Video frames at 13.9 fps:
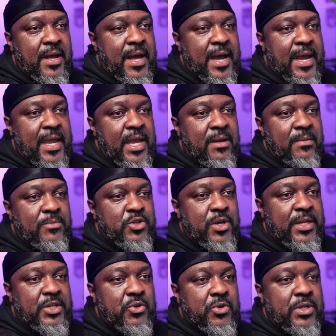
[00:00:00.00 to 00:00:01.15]
I am
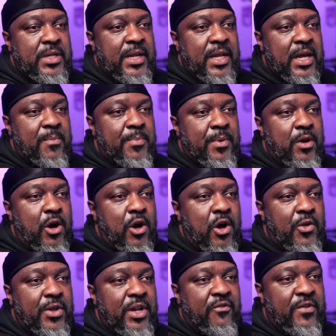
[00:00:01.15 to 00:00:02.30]
trying to clean up
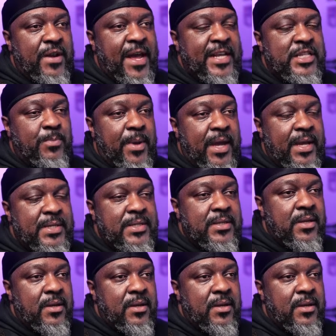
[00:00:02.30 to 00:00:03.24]
all the different aspects